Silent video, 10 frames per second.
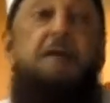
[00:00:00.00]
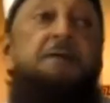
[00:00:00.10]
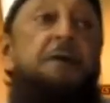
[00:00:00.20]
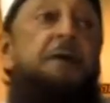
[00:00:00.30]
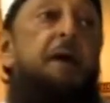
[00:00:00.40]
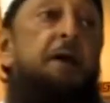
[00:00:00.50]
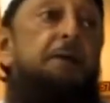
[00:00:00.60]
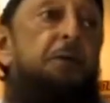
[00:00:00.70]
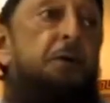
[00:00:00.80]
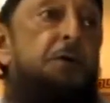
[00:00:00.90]
is that there
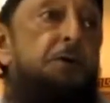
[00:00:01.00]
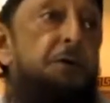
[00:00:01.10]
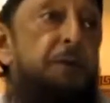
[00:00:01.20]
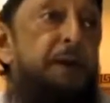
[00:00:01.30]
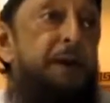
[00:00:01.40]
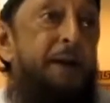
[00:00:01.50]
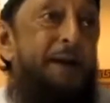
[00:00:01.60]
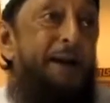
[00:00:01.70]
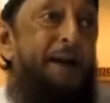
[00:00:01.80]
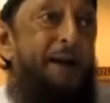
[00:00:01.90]
is going to be
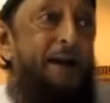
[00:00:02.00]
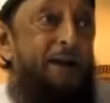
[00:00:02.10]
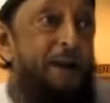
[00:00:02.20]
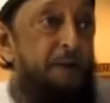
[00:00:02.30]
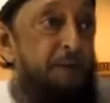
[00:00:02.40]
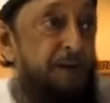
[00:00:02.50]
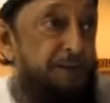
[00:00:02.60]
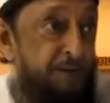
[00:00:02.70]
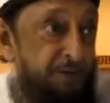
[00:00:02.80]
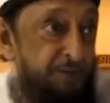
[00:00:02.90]
a
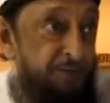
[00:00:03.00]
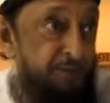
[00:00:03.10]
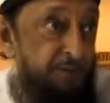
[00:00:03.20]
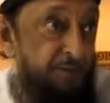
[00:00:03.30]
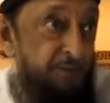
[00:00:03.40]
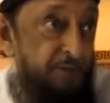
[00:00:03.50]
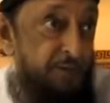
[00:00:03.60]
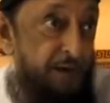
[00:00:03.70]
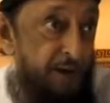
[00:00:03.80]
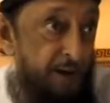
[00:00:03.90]
calamitous
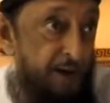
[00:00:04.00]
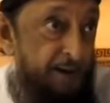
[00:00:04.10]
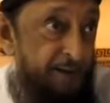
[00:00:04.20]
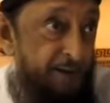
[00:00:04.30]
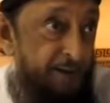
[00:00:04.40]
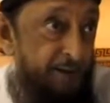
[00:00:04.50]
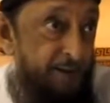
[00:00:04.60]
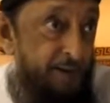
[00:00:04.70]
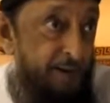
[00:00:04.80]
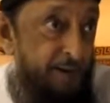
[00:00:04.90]
decline
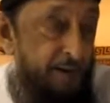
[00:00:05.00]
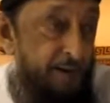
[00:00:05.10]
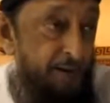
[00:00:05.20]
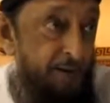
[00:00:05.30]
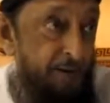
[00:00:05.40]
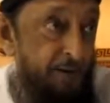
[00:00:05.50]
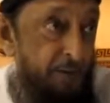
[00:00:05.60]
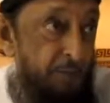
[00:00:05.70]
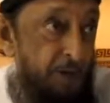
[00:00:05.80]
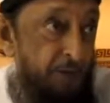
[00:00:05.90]

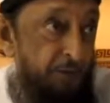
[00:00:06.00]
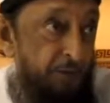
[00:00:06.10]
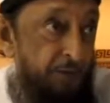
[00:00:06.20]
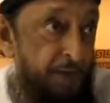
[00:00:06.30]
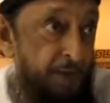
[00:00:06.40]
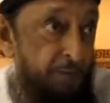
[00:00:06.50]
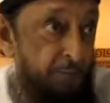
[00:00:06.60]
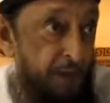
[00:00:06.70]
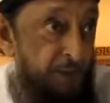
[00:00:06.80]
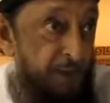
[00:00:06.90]
in the birth
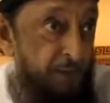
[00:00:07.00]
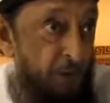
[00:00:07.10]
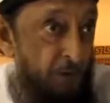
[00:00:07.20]
of baby